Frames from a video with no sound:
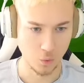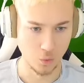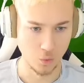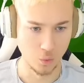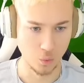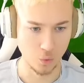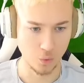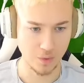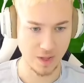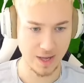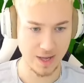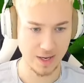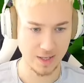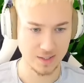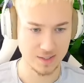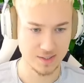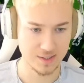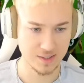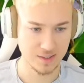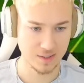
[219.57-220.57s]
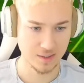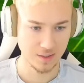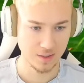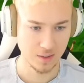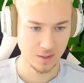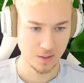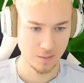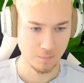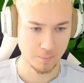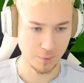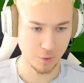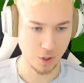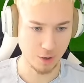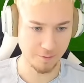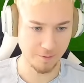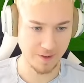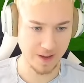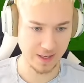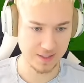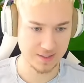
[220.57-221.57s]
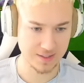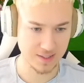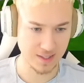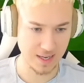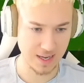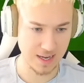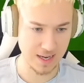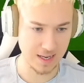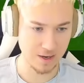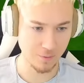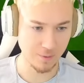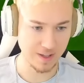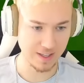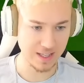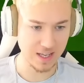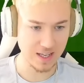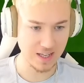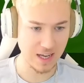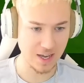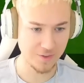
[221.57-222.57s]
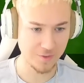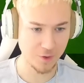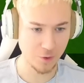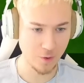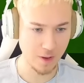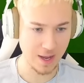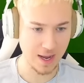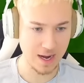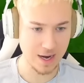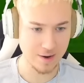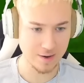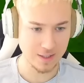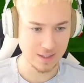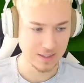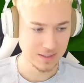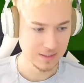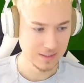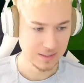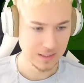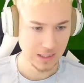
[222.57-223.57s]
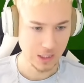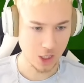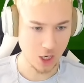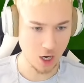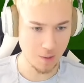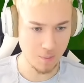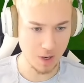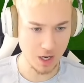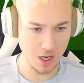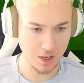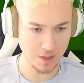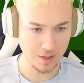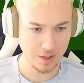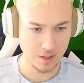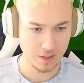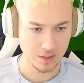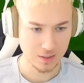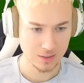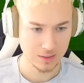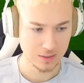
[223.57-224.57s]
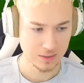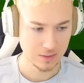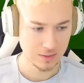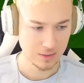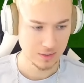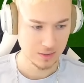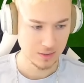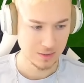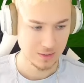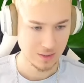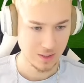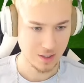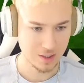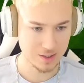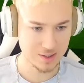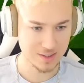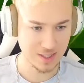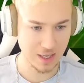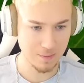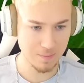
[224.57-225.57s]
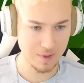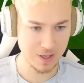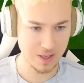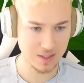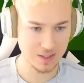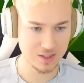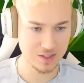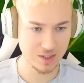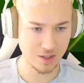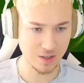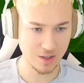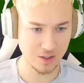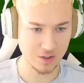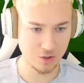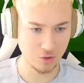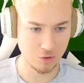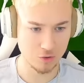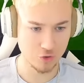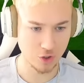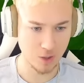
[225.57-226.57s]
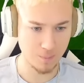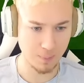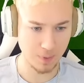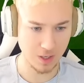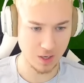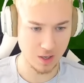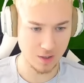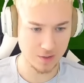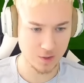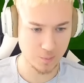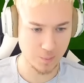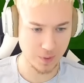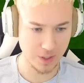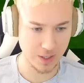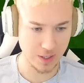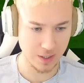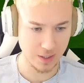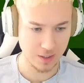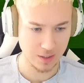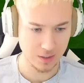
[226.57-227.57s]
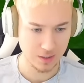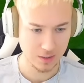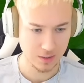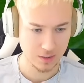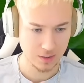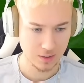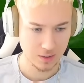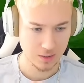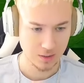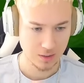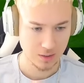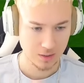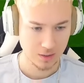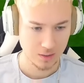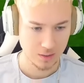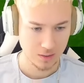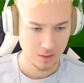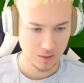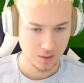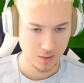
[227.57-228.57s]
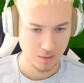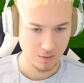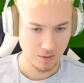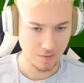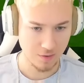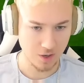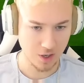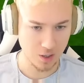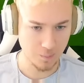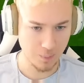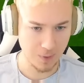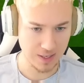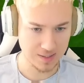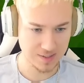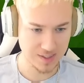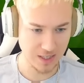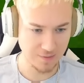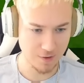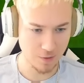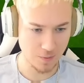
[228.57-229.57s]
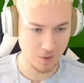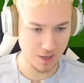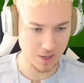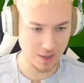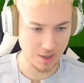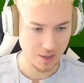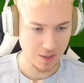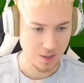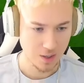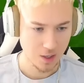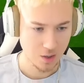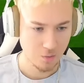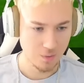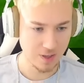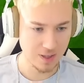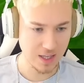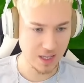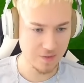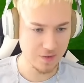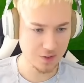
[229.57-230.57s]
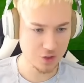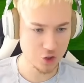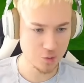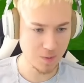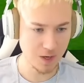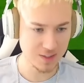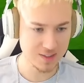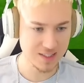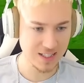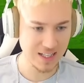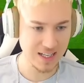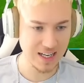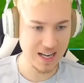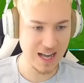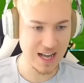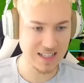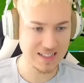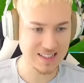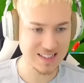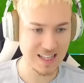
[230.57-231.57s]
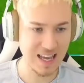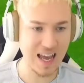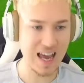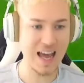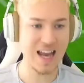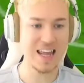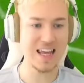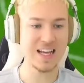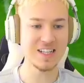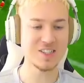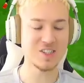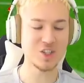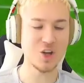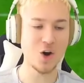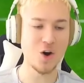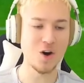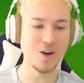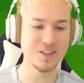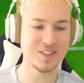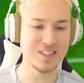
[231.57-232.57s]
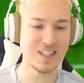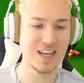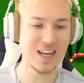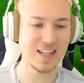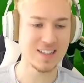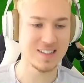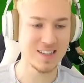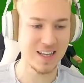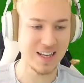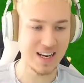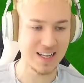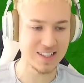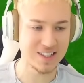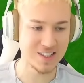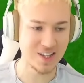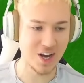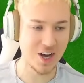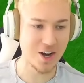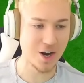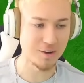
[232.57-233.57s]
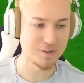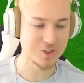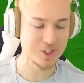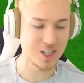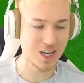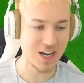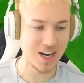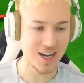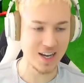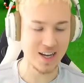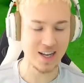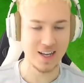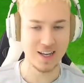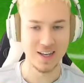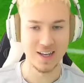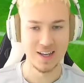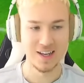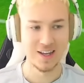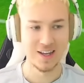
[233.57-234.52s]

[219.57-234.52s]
Ooh, that is perfect. And we can get through here. Come on. Our stamina is starting to drop a lot, but we've gone past everyone. We give it to Martinez, and he scores it. It is not offside.